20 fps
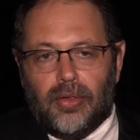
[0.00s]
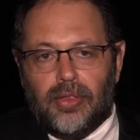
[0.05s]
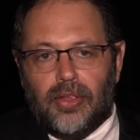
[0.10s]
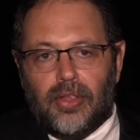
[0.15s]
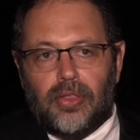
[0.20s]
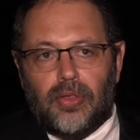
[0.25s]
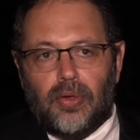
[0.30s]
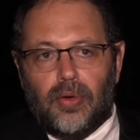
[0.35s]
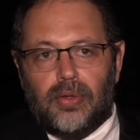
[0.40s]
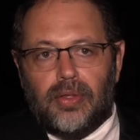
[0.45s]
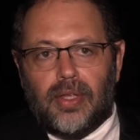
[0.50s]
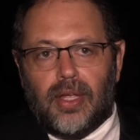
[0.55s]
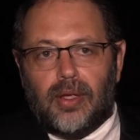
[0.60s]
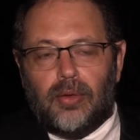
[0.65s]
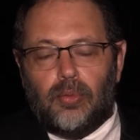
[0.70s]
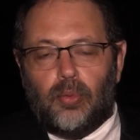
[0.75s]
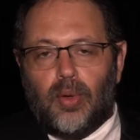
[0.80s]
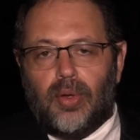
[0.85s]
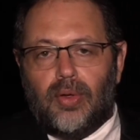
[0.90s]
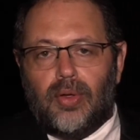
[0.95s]
On the third
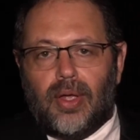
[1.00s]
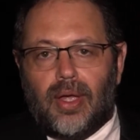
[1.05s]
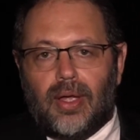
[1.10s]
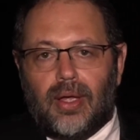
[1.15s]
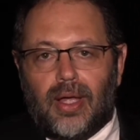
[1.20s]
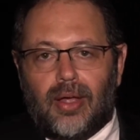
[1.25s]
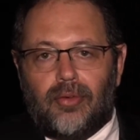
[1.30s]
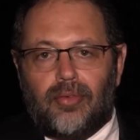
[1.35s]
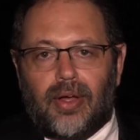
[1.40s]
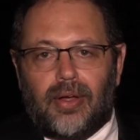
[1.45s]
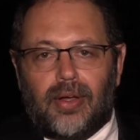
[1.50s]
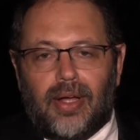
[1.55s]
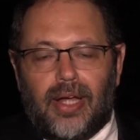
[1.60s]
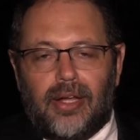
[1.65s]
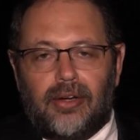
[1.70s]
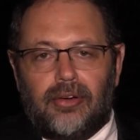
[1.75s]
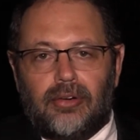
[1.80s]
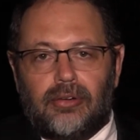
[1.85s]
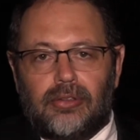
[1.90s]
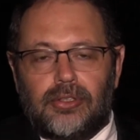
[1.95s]
day we have our
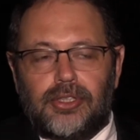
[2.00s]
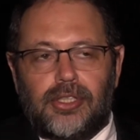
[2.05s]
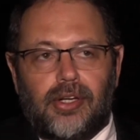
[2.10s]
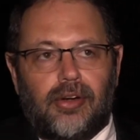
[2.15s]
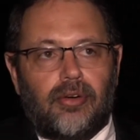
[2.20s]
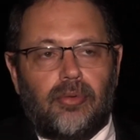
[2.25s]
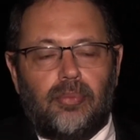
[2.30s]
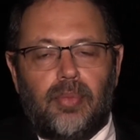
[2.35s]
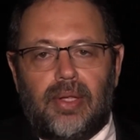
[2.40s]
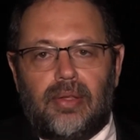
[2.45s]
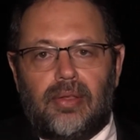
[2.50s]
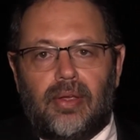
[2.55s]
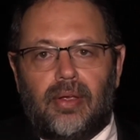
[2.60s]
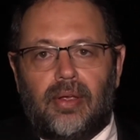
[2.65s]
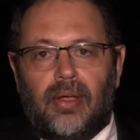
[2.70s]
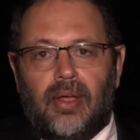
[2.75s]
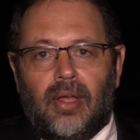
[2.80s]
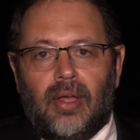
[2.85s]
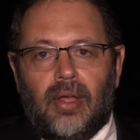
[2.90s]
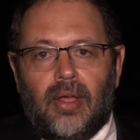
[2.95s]
annual general meeting.
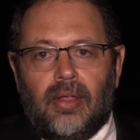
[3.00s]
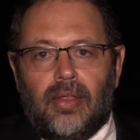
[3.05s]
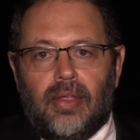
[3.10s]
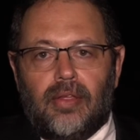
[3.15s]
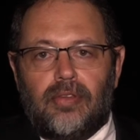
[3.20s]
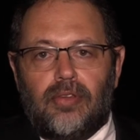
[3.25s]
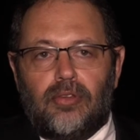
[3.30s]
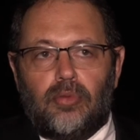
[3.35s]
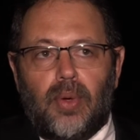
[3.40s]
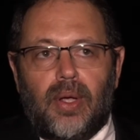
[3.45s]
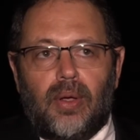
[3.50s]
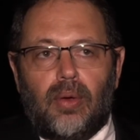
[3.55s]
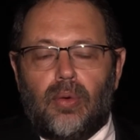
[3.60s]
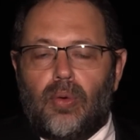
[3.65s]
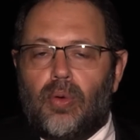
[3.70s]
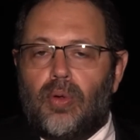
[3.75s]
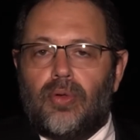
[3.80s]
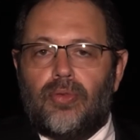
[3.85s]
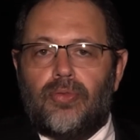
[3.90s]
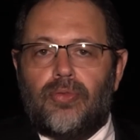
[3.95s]
This is where
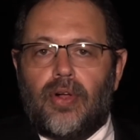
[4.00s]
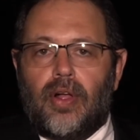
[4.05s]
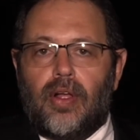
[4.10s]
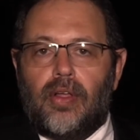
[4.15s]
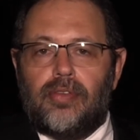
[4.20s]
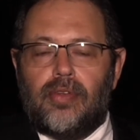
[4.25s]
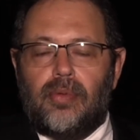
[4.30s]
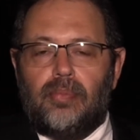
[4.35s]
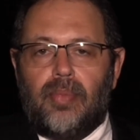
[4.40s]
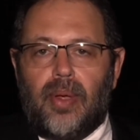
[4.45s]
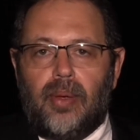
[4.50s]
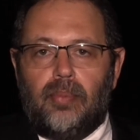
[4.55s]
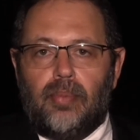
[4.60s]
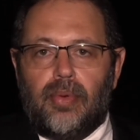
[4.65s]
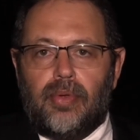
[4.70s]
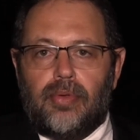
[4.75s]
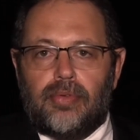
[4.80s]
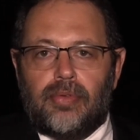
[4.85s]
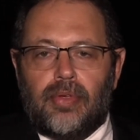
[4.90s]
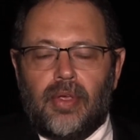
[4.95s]
all PHASA
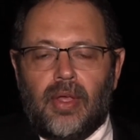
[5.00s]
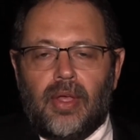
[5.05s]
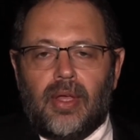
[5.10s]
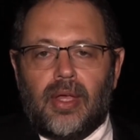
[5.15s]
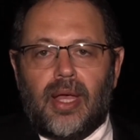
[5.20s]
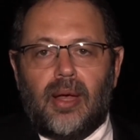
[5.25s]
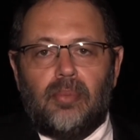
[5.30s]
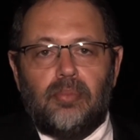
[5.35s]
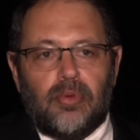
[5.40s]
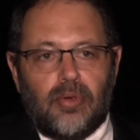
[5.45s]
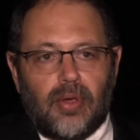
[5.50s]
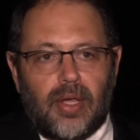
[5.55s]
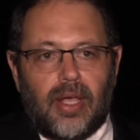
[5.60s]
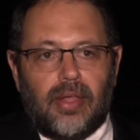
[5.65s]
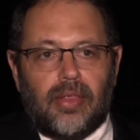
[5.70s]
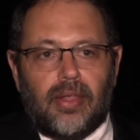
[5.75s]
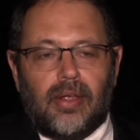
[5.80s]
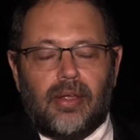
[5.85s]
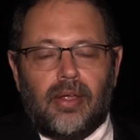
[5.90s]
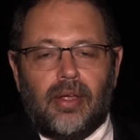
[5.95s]
members come
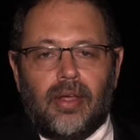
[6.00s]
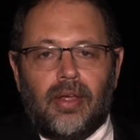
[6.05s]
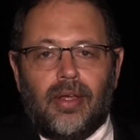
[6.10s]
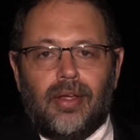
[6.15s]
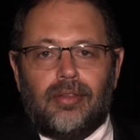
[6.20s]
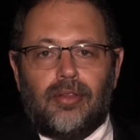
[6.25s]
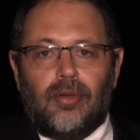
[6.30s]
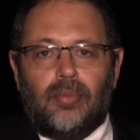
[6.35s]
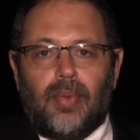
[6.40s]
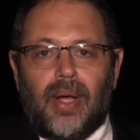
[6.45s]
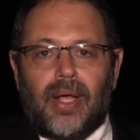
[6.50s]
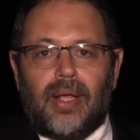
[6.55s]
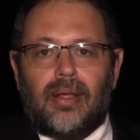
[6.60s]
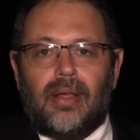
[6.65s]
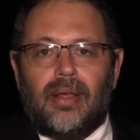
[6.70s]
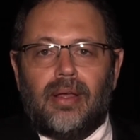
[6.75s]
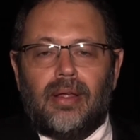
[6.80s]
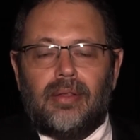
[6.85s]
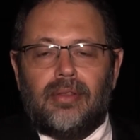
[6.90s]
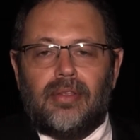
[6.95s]
together to
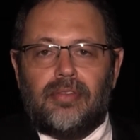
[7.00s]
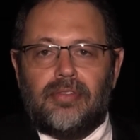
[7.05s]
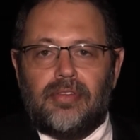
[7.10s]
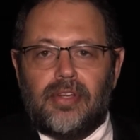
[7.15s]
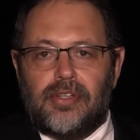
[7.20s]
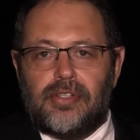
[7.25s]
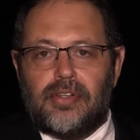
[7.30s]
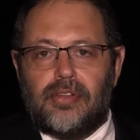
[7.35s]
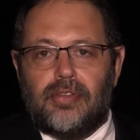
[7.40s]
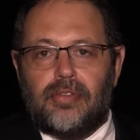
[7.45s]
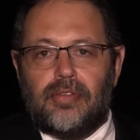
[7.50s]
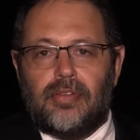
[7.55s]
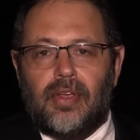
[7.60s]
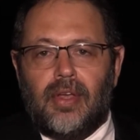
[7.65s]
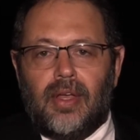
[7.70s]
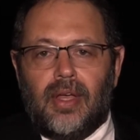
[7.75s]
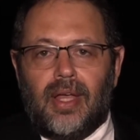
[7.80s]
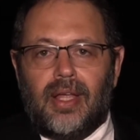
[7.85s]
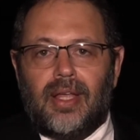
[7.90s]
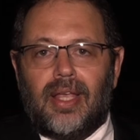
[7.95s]
make decisions
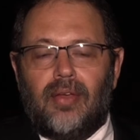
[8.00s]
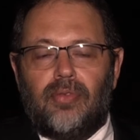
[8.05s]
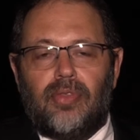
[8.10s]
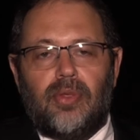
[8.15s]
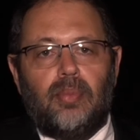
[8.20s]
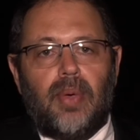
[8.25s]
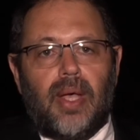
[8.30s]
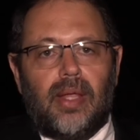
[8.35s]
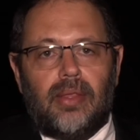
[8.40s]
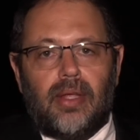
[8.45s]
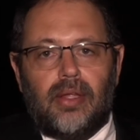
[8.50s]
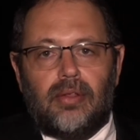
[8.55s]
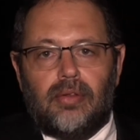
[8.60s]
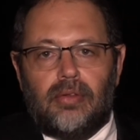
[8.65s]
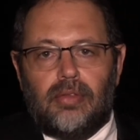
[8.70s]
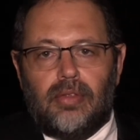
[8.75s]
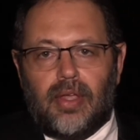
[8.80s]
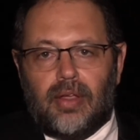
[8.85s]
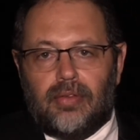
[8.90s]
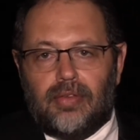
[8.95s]
and give the mandate
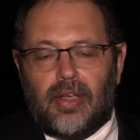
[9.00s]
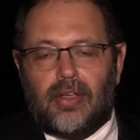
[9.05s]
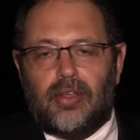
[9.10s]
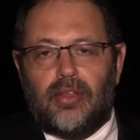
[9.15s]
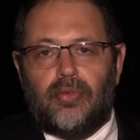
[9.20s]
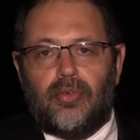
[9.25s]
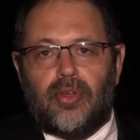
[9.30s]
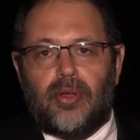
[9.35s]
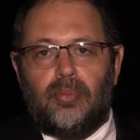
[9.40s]
to the executive